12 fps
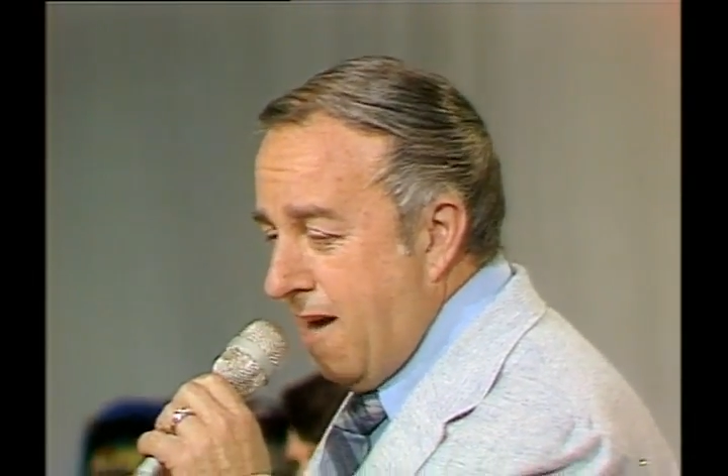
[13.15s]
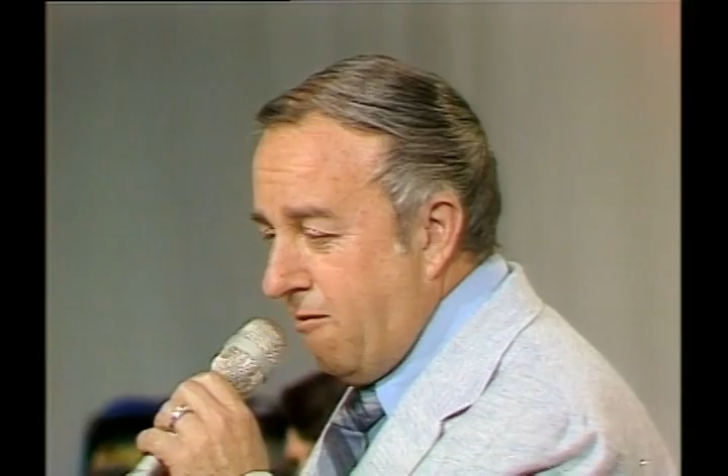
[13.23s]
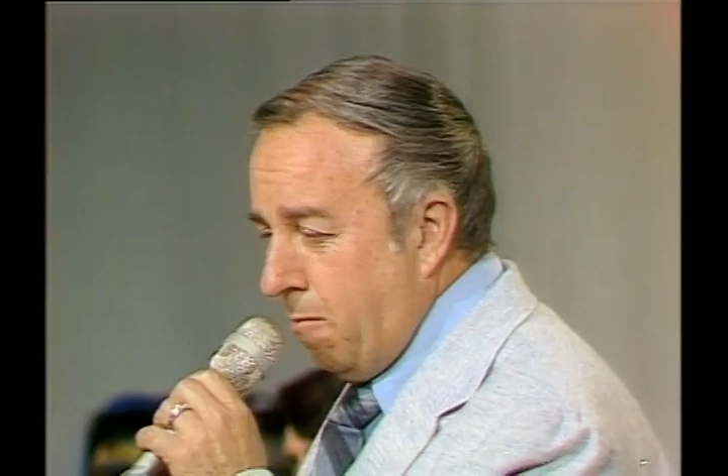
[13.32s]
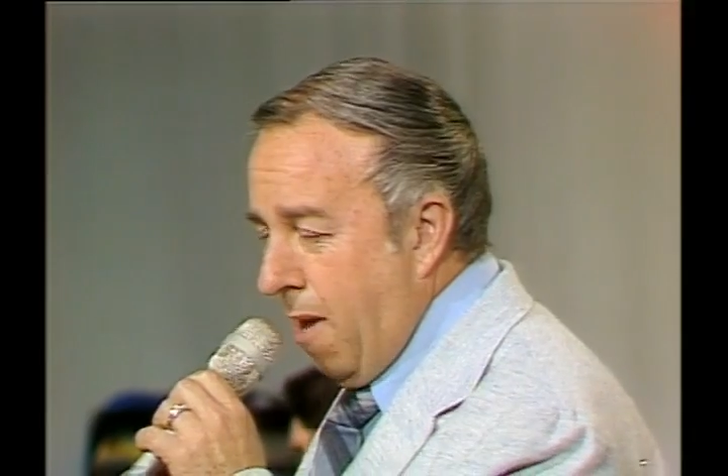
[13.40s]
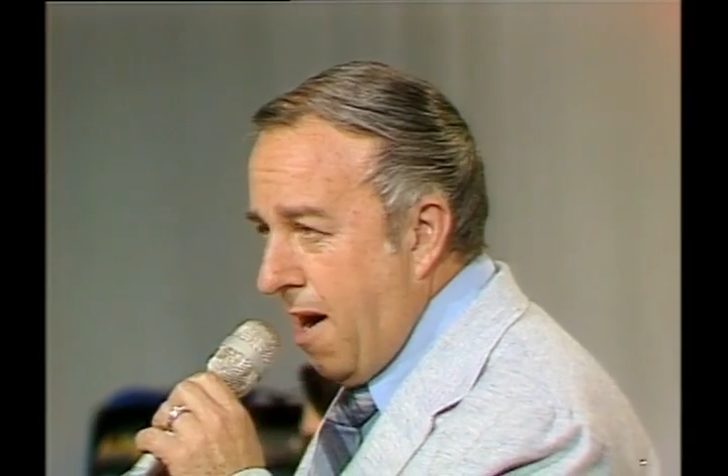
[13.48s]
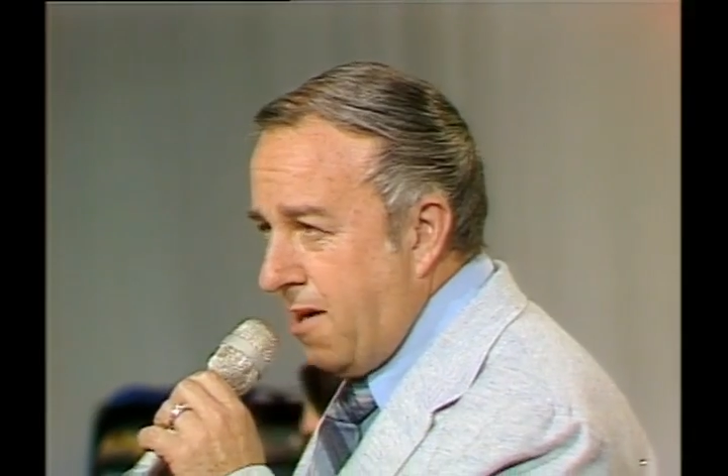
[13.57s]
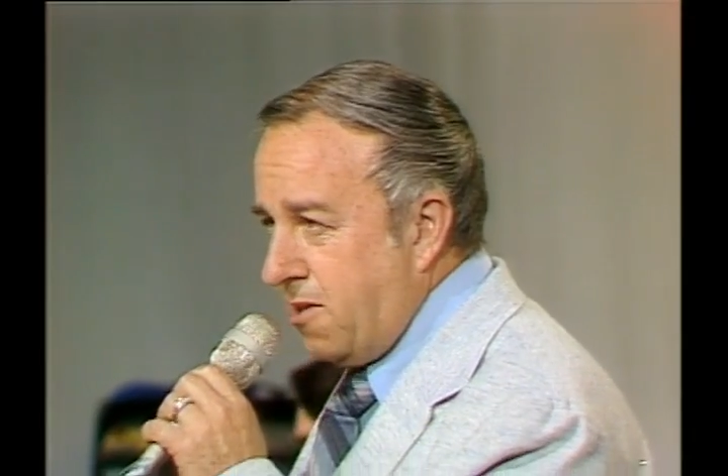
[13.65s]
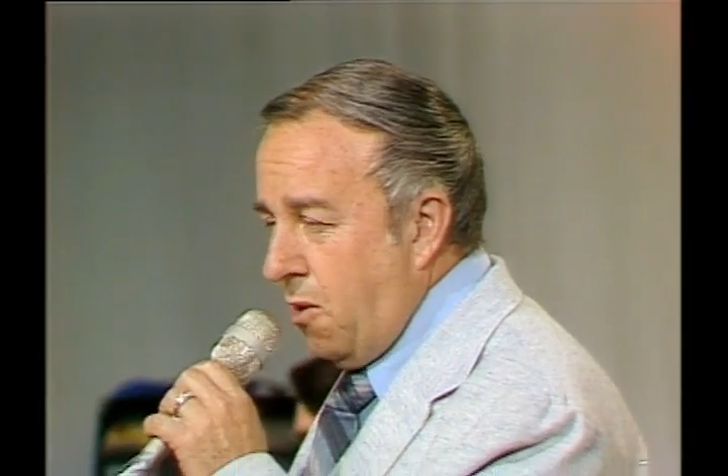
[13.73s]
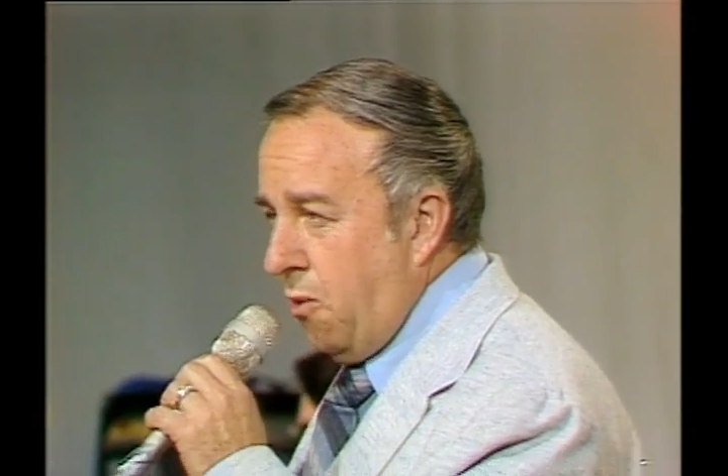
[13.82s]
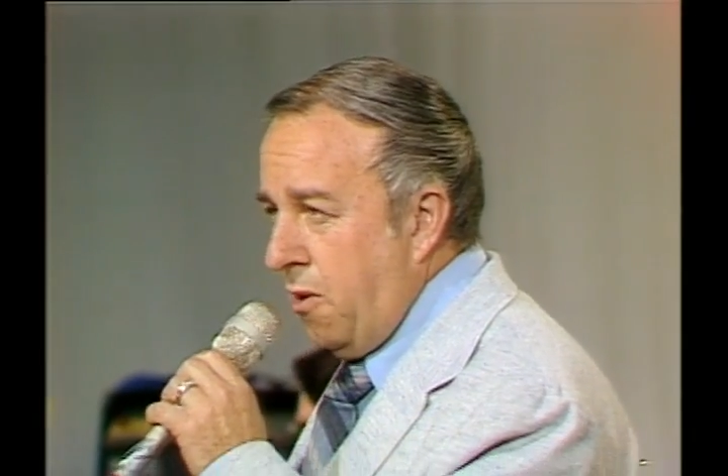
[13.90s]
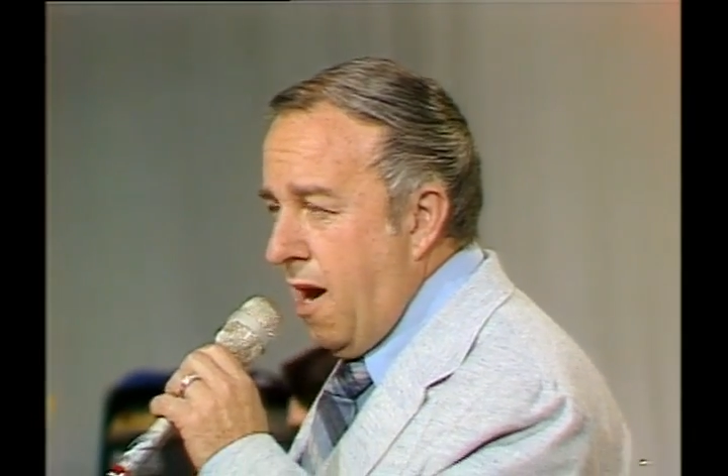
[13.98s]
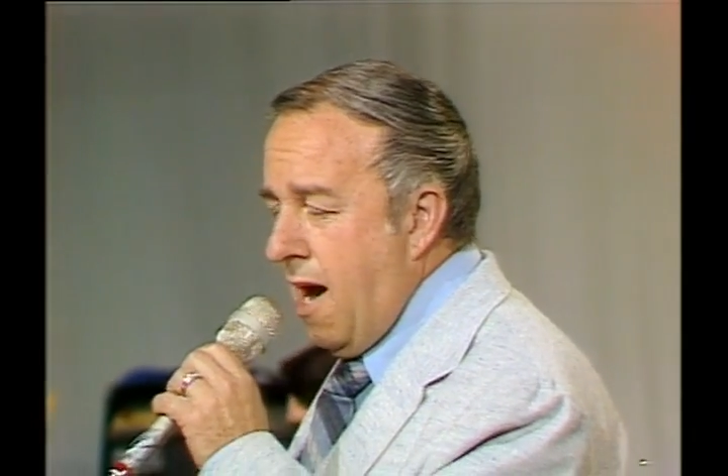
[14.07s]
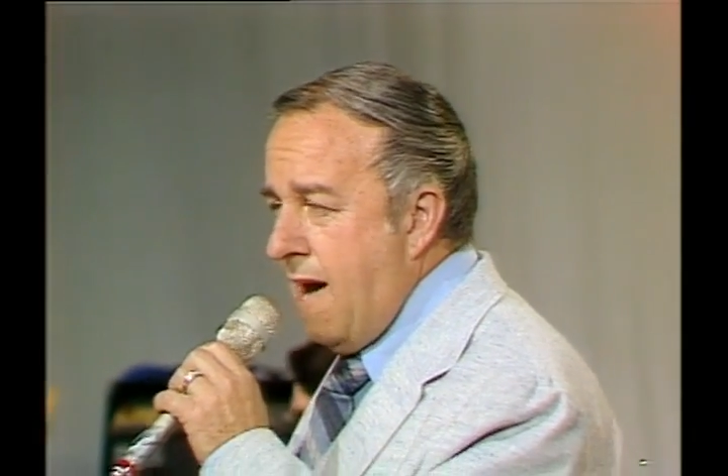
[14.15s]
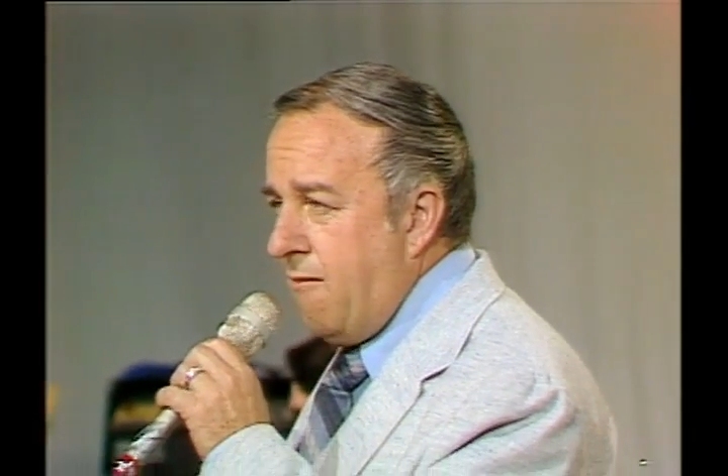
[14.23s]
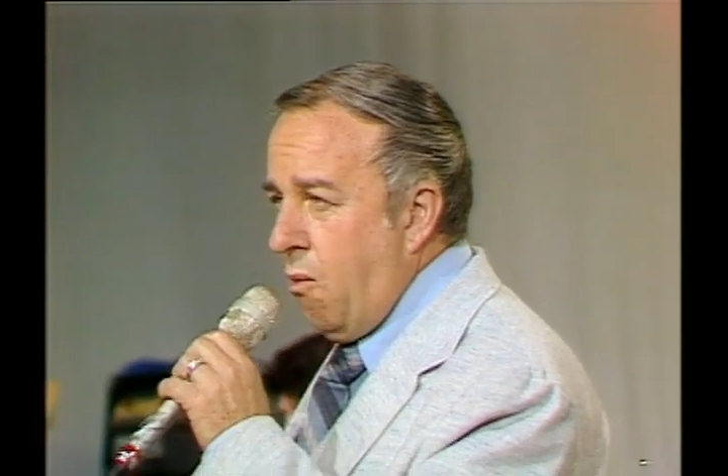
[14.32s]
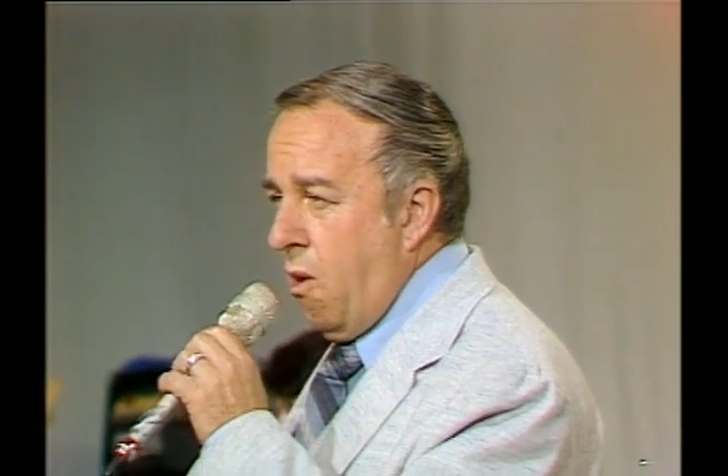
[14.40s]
Everybody's gonna have a